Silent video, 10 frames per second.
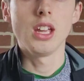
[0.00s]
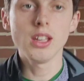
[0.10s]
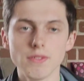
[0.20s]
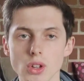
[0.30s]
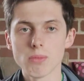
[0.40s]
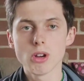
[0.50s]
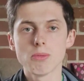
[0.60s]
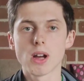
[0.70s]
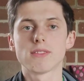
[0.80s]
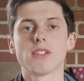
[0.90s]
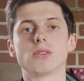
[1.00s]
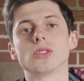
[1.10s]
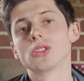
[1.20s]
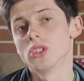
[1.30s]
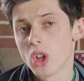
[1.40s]
If your mobile phone
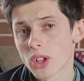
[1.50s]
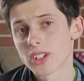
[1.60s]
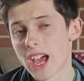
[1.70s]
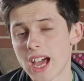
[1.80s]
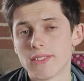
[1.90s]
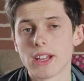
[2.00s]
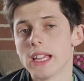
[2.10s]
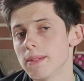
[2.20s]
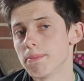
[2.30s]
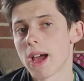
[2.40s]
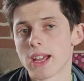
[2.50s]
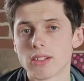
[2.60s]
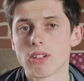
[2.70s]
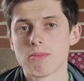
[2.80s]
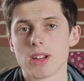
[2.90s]
does not have a
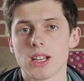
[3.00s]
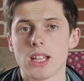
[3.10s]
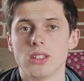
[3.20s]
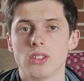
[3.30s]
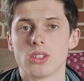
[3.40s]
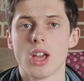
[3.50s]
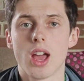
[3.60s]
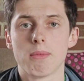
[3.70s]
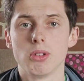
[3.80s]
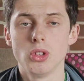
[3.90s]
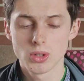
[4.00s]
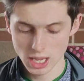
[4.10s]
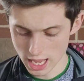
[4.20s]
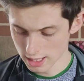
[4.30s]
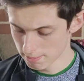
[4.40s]
panoramic lens, you
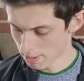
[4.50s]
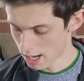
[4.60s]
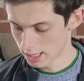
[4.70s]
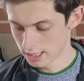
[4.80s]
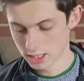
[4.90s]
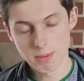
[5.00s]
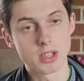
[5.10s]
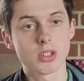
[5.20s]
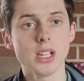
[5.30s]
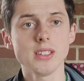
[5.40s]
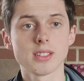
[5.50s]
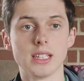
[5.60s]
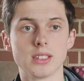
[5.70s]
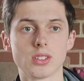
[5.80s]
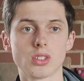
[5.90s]
can buy special lens
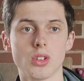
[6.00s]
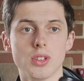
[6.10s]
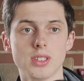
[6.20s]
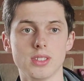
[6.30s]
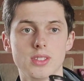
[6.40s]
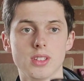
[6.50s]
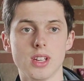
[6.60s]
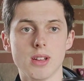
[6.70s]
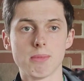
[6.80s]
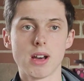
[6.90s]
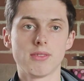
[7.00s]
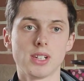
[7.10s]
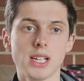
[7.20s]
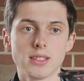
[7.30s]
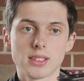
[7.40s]
kits. So this is part of a
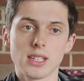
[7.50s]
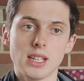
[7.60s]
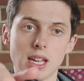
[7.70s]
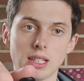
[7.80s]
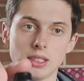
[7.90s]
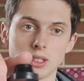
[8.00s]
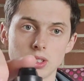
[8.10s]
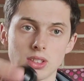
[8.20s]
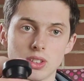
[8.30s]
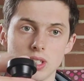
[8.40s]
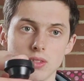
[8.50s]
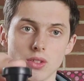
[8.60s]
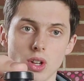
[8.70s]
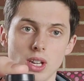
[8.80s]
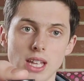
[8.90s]
lens kit, and as you can see, you've
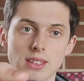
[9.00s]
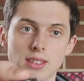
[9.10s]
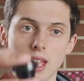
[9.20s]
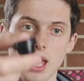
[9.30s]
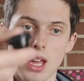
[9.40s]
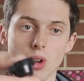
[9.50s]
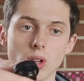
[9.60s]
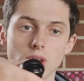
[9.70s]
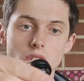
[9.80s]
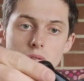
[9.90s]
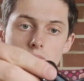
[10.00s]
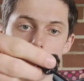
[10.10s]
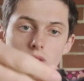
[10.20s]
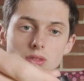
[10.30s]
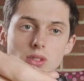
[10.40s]
got a lens there, and all I do is I
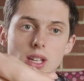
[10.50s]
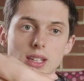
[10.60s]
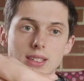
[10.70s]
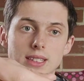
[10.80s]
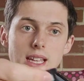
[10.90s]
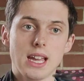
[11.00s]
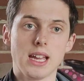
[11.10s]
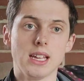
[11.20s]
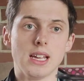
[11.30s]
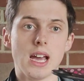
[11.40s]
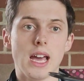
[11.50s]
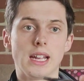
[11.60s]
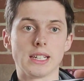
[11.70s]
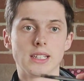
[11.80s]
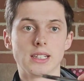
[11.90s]
screw that into there, and
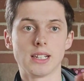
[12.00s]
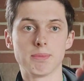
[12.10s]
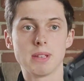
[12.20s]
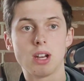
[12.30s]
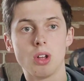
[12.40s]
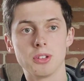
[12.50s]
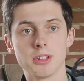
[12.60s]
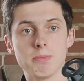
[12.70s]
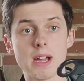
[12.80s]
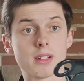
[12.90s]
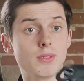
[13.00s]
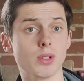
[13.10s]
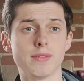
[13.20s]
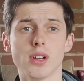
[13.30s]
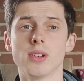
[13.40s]
I can clip that onto the back of your
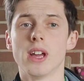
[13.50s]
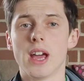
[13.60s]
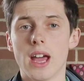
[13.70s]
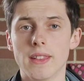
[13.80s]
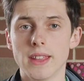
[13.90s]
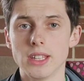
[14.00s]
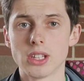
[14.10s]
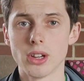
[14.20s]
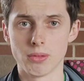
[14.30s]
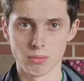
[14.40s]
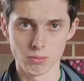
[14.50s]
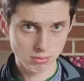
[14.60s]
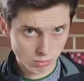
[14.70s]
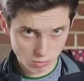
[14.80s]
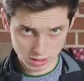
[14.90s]
phone, and there you go.
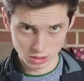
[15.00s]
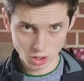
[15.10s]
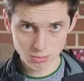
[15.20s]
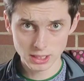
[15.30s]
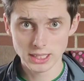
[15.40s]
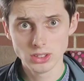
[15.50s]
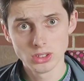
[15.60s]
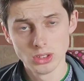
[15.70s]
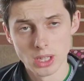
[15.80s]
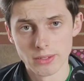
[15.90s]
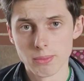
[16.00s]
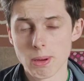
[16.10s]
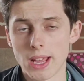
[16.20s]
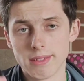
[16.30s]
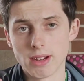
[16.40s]
With your normal lens, you have a
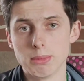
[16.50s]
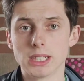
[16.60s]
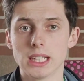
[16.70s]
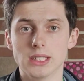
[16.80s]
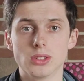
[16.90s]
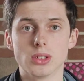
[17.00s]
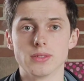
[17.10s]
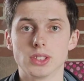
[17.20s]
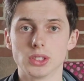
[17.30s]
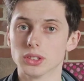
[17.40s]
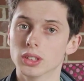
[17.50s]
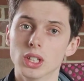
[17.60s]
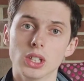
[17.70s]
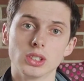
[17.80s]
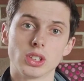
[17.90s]
panoramic lens all of a sudden.
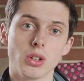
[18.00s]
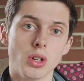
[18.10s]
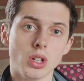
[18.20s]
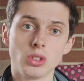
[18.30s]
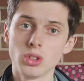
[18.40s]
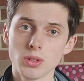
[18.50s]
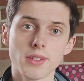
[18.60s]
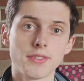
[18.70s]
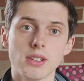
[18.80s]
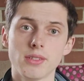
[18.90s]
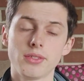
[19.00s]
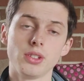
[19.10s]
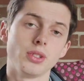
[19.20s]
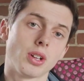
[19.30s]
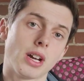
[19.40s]
So do not fear if you
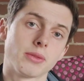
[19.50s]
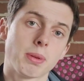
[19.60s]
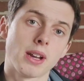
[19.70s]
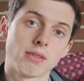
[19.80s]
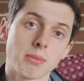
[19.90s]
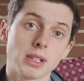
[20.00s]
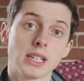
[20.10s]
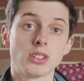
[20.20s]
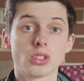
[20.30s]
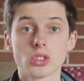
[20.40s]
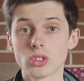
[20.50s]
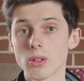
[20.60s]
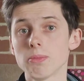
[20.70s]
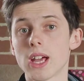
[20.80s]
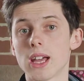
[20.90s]
do not have a panoramic lens.
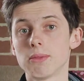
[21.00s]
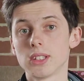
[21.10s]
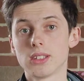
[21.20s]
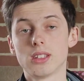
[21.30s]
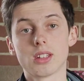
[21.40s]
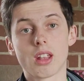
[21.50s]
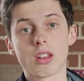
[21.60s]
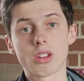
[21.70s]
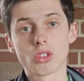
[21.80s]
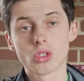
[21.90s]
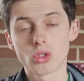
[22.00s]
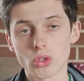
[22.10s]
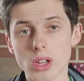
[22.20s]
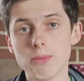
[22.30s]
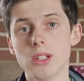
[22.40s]
Sometimes this is an
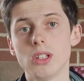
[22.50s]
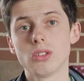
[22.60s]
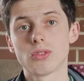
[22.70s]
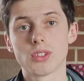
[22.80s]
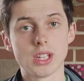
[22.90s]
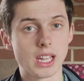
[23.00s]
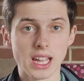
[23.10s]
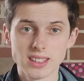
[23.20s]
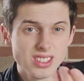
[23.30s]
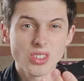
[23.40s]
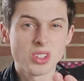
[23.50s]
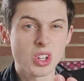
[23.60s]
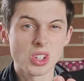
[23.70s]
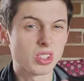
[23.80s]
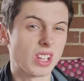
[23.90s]
extremely useful thing, and this only
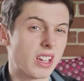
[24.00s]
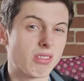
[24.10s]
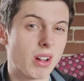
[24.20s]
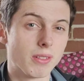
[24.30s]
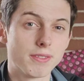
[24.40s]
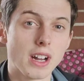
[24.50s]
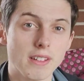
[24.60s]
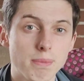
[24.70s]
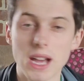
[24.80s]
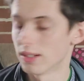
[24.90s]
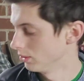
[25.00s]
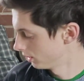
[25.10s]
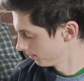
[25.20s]
costs like around £5.